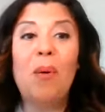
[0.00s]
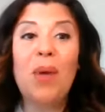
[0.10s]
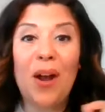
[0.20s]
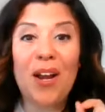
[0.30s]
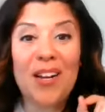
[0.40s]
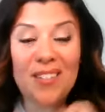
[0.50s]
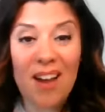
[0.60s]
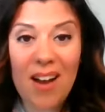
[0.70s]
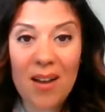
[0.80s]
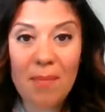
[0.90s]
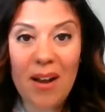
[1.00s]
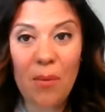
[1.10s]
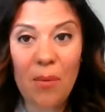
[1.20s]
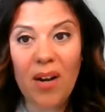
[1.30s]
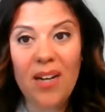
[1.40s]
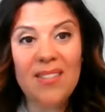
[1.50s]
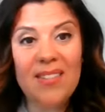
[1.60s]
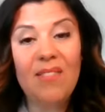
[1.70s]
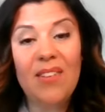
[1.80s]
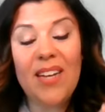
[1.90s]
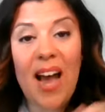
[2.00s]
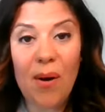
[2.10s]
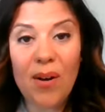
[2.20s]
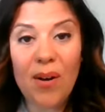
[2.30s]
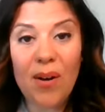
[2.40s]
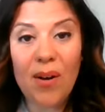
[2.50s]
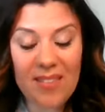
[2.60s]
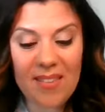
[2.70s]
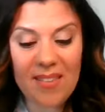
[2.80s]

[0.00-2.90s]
Hint, yes, it does. But we are going to talk